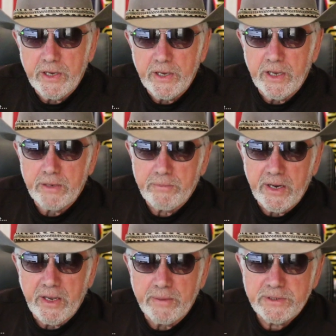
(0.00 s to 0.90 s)
again,
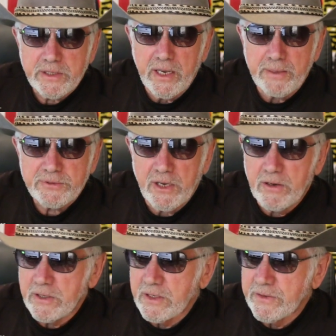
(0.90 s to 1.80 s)
my name is Gabe
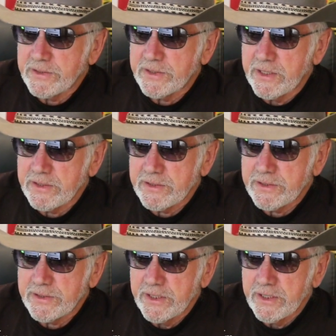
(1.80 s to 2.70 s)
Zolna. This
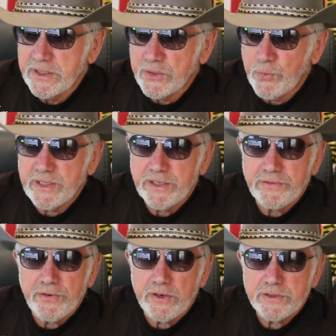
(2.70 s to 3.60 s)
is the
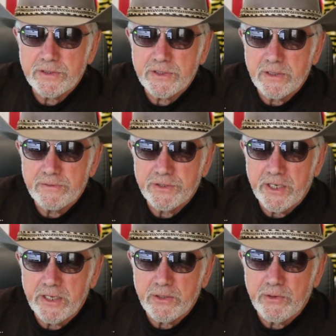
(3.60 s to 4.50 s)
21st of
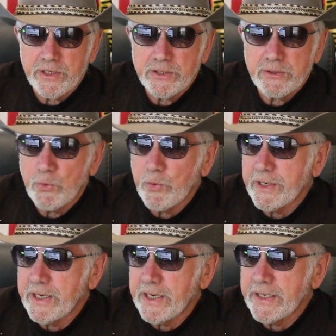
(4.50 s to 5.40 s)
January
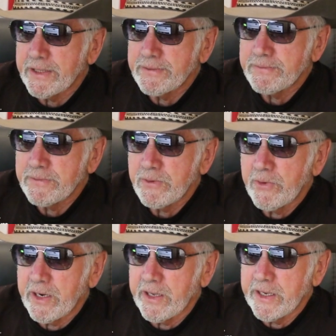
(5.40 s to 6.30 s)
219.
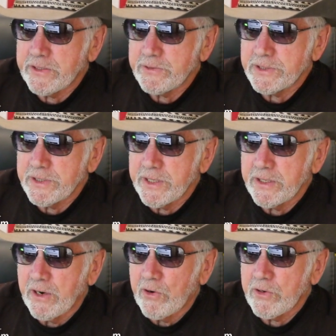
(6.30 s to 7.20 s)
Read an
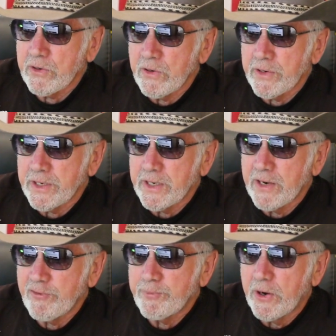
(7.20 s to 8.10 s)
interesting article on the
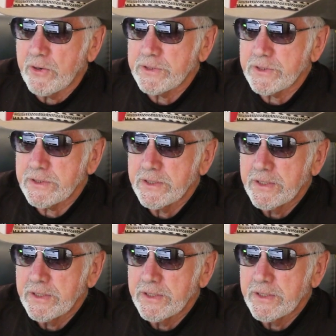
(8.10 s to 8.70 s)
HuffPost.